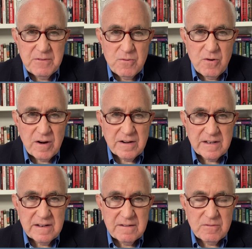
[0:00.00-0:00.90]

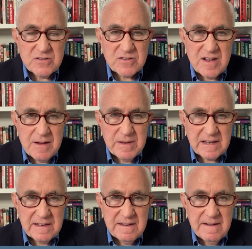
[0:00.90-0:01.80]
warned was
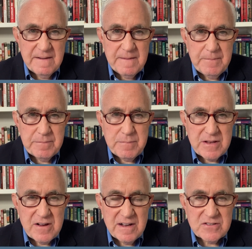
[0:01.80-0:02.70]
coming
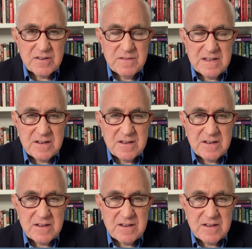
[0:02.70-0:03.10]
because of the